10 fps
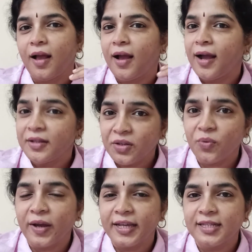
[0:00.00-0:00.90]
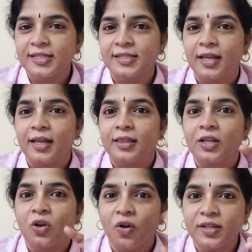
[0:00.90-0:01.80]
Otherwise, the
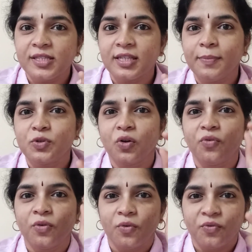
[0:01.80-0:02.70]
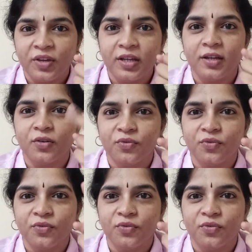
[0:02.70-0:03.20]
concept of finger,